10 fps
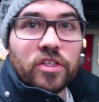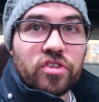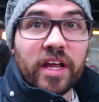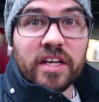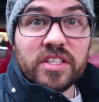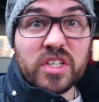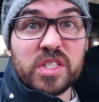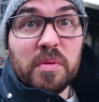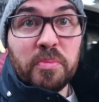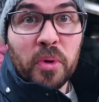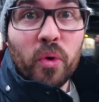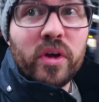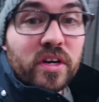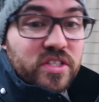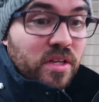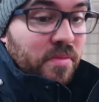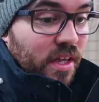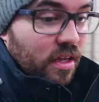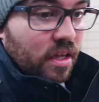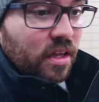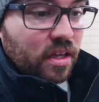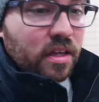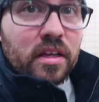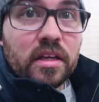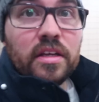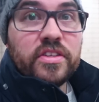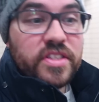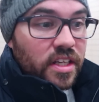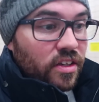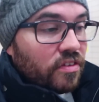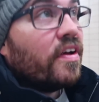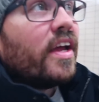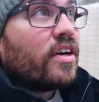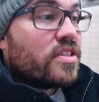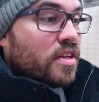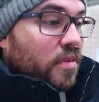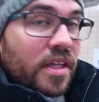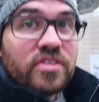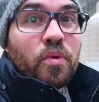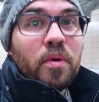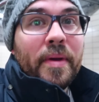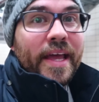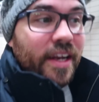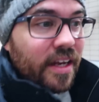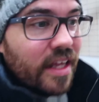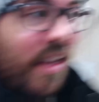the train seems to be broken or something. Signal failure or something, so we're bailing.